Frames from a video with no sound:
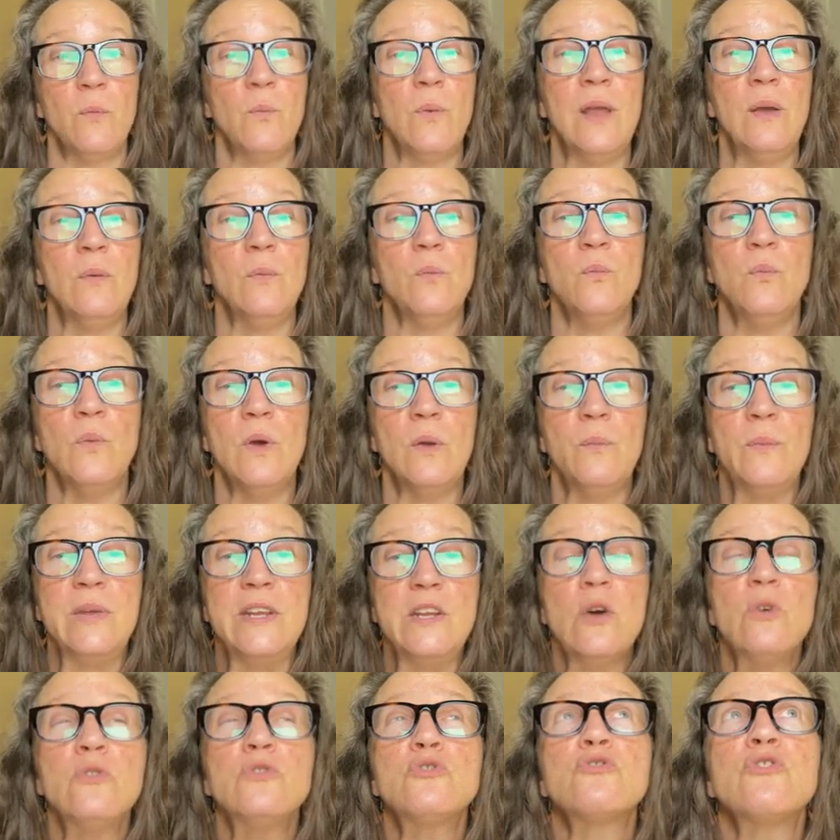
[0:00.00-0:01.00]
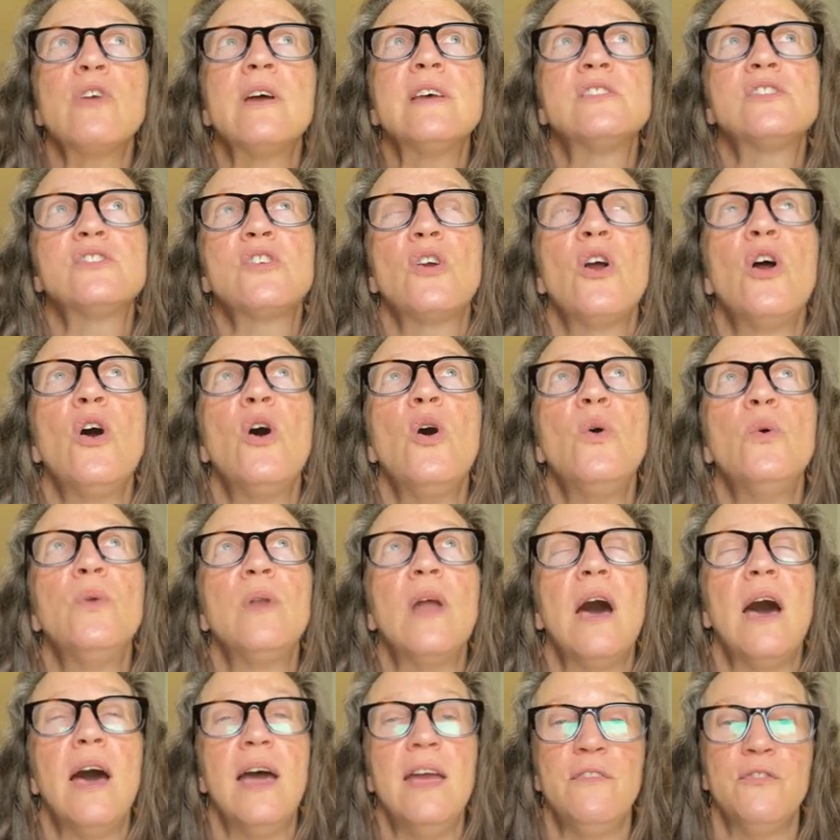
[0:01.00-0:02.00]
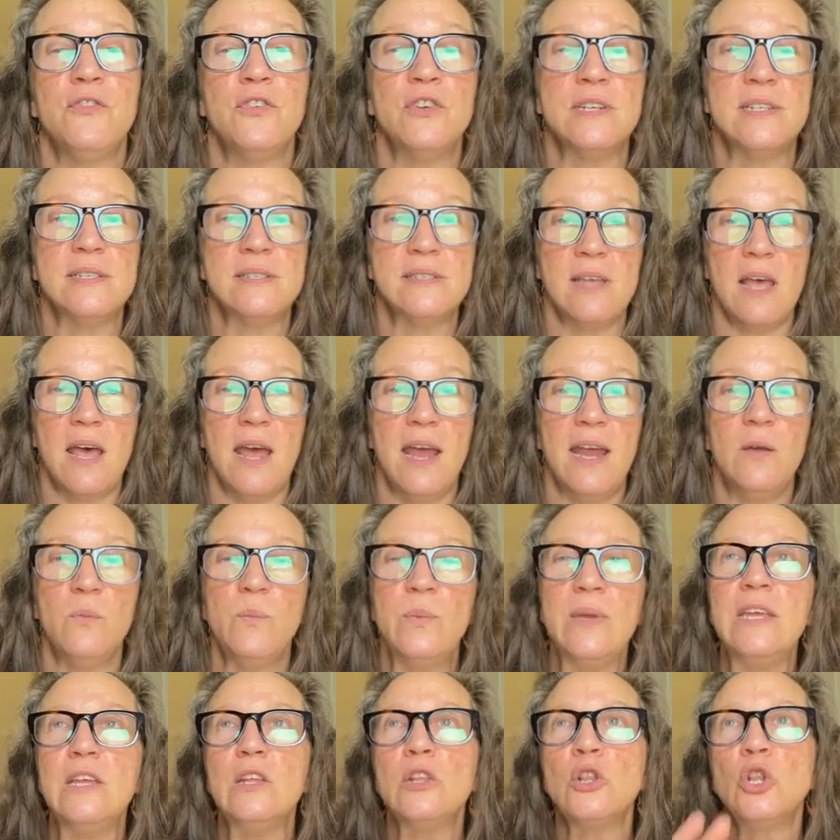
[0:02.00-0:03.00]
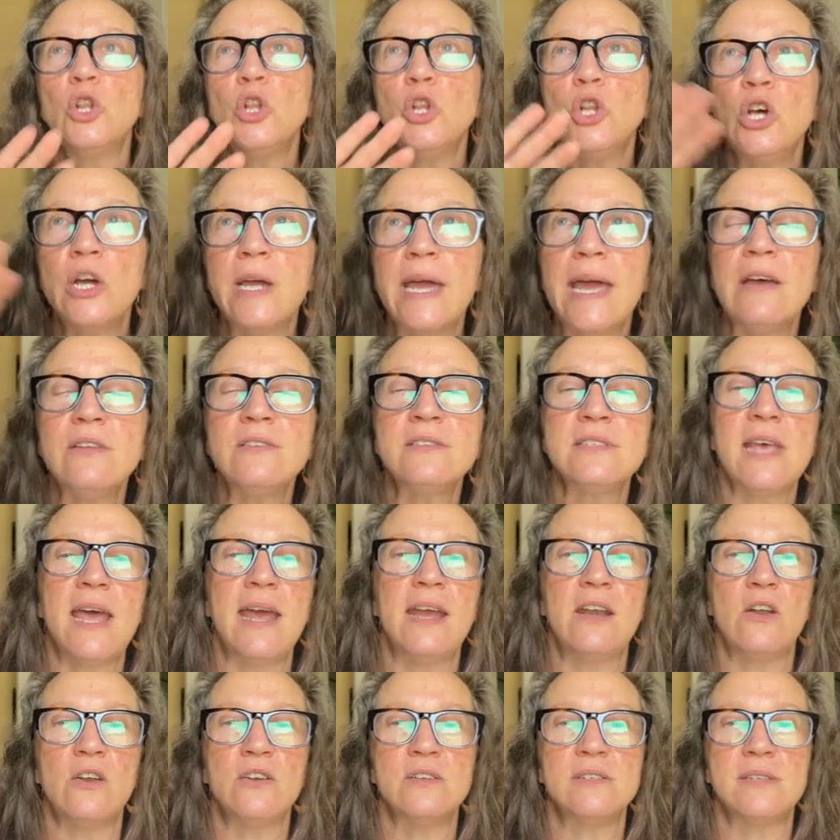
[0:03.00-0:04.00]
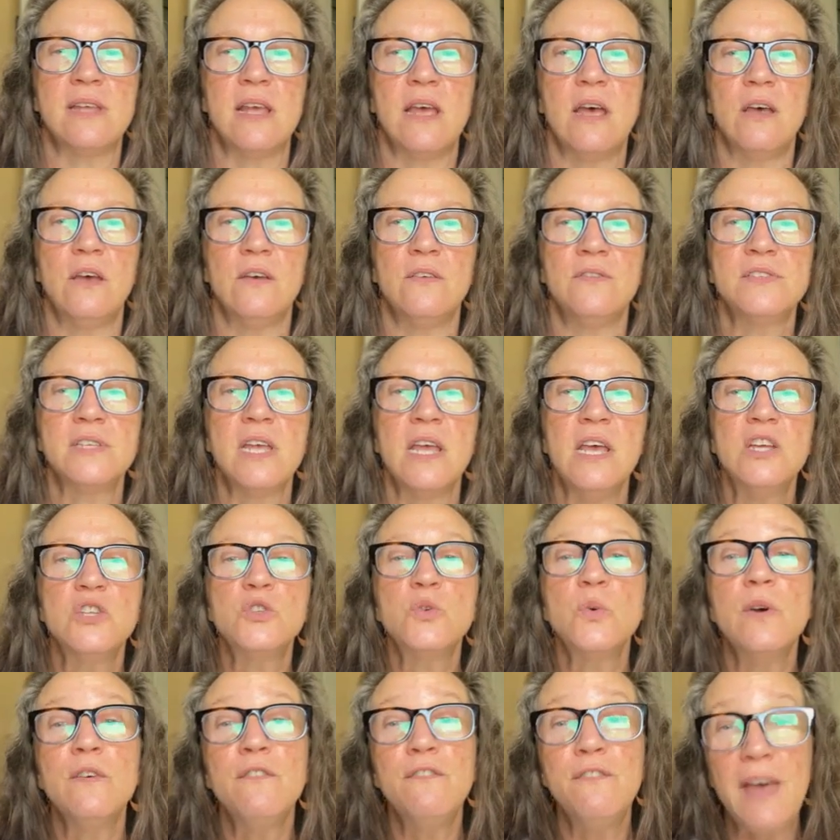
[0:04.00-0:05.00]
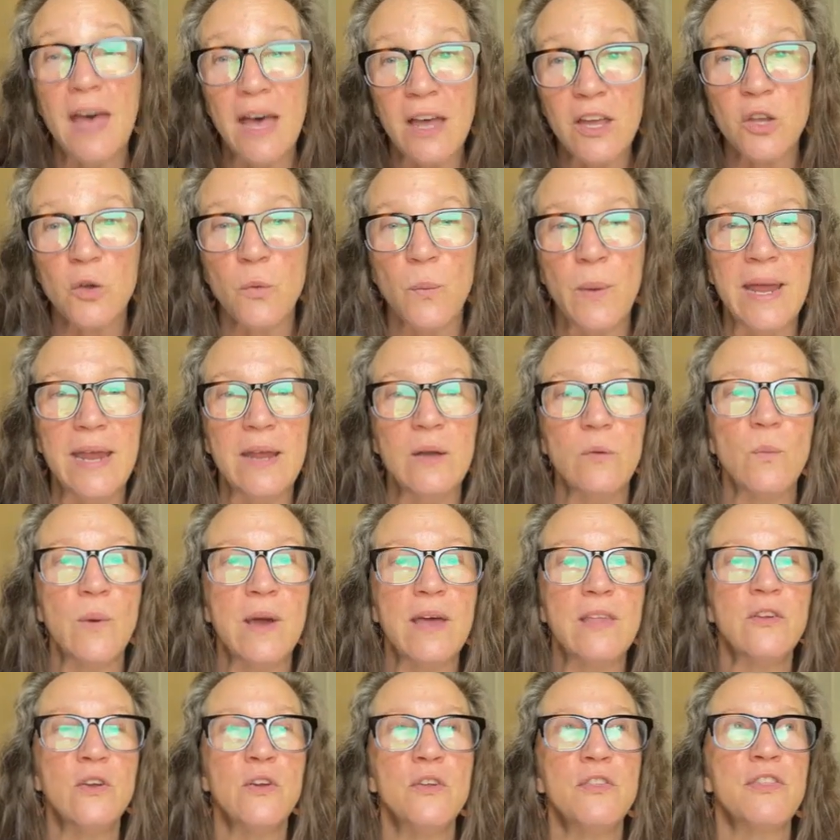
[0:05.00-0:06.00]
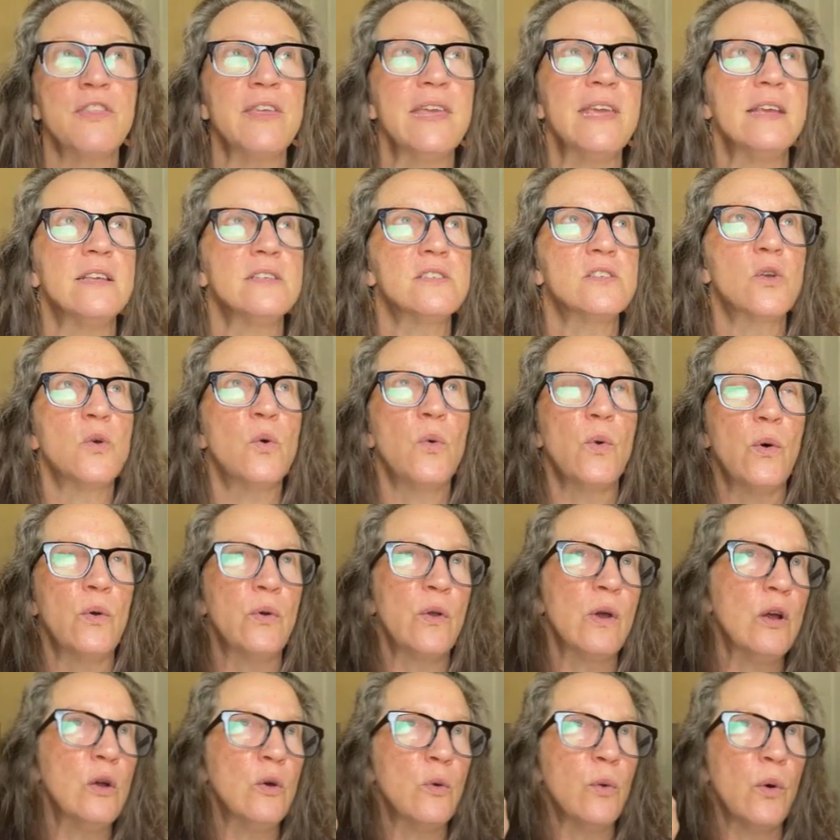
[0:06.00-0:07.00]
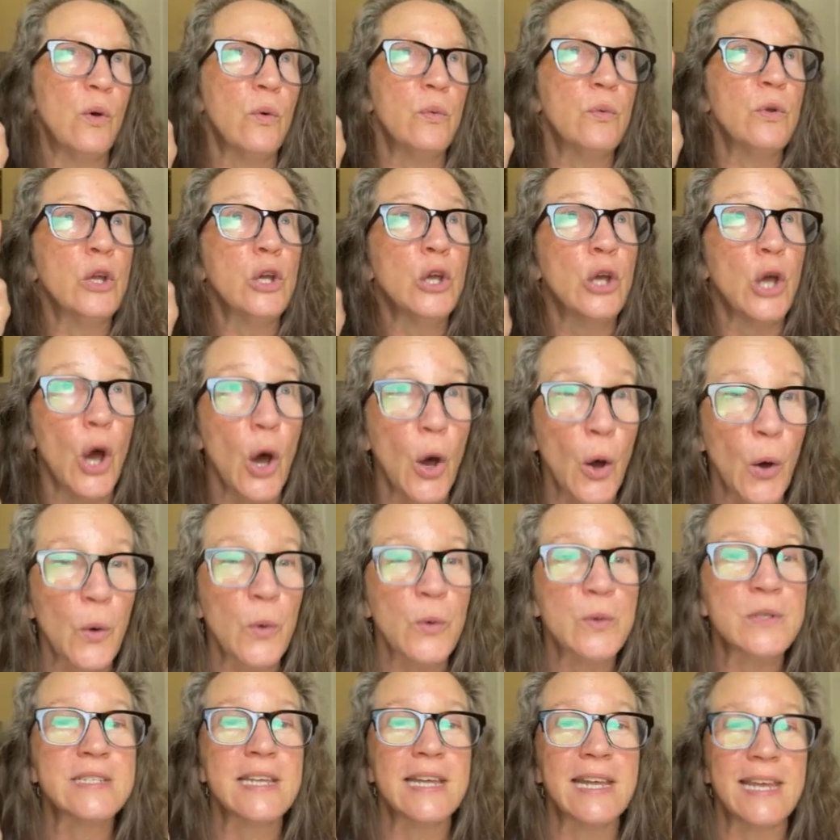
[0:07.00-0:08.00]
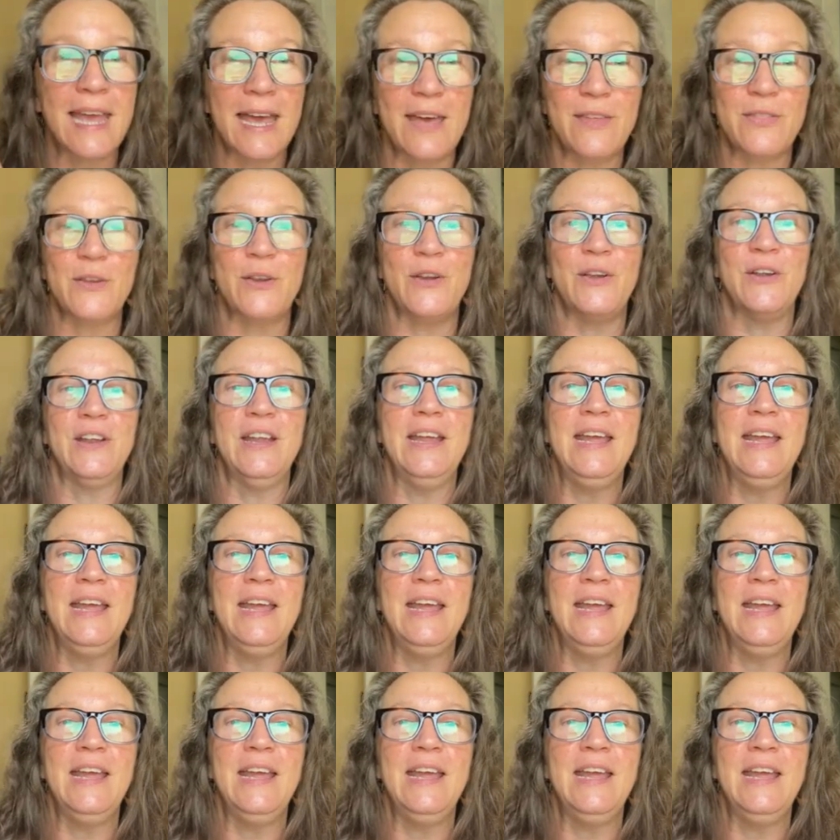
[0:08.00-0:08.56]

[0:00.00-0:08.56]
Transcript: When we don't trust our own eye for design, we look outside ourselves to evaluate whether things, quote unquote, go together.